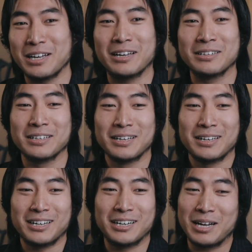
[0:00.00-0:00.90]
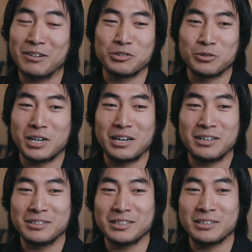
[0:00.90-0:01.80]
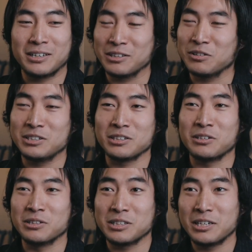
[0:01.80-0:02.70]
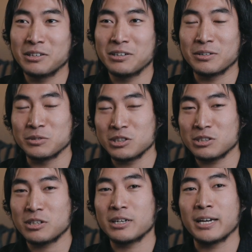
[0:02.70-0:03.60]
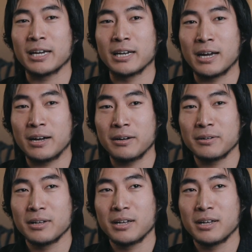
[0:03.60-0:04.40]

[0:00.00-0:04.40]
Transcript: And after a while, I agreed to go to dinner, and we just started hanging out.